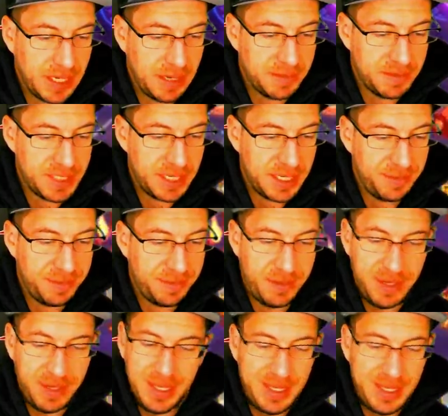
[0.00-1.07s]
stuff,
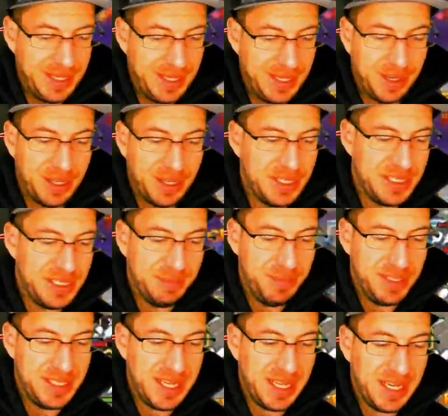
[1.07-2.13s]
they're going to
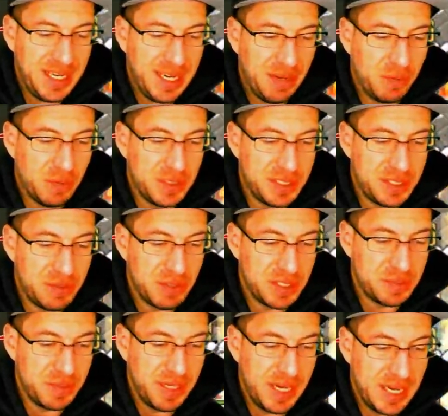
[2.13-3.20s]
be taking down one
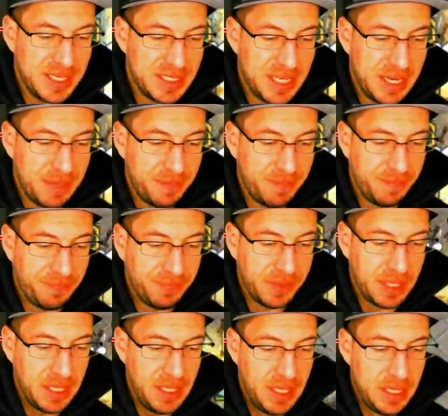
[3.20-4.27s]
swordsman at a time.
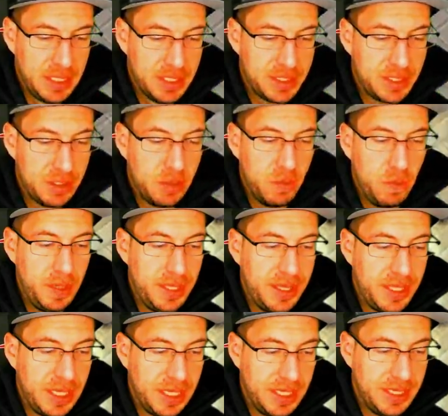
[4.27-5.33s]
So
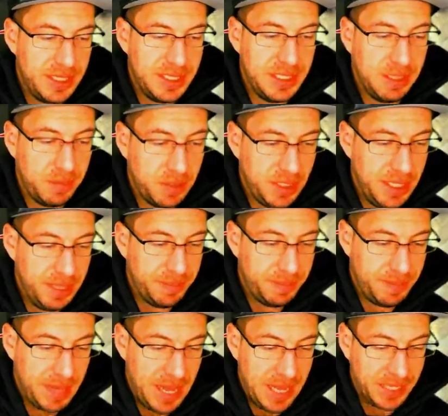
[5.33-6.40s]
with the double
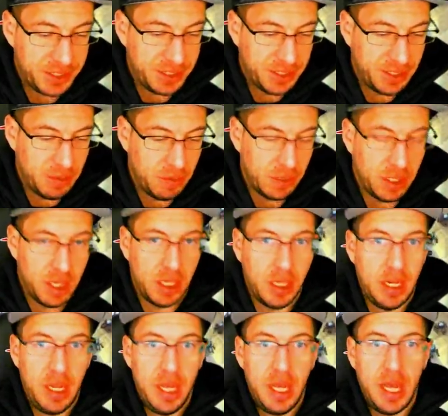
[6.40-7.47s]
yip action going
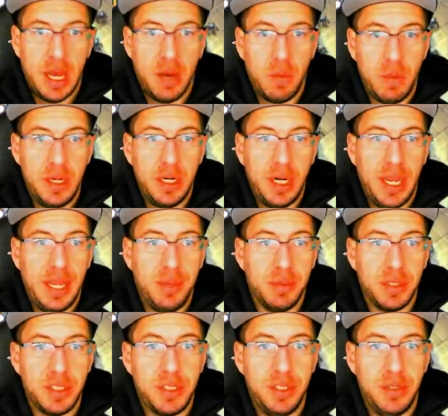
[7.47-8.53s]
on, we are
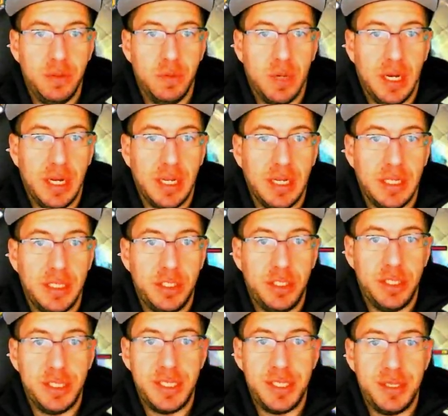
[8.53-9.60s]
able to
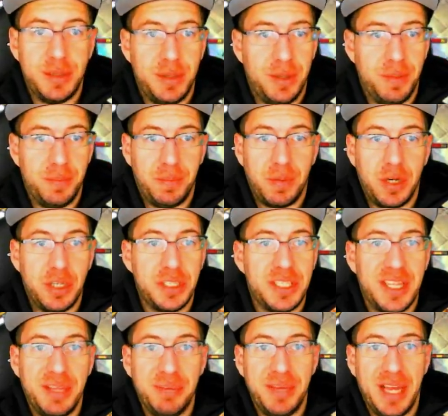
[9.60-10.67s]
just burst
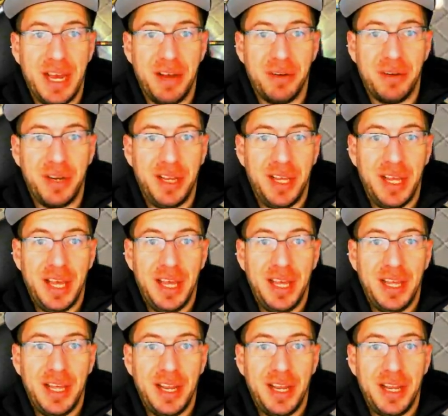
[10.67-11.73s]
them down.
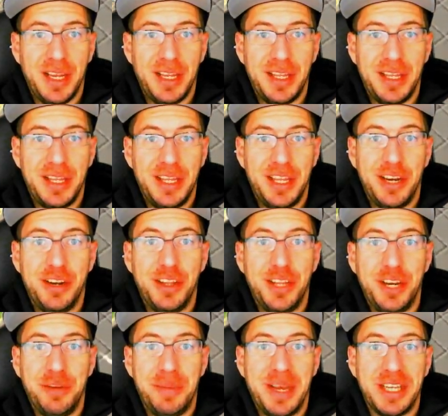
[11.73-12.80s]

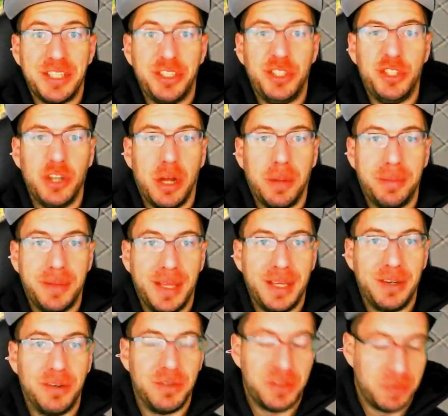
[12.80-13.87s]
Their mechs dropped like
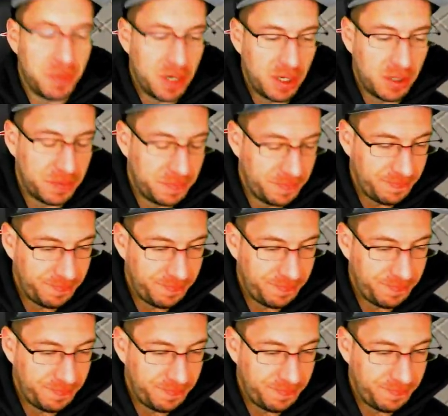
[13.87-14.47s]
no tomorrow.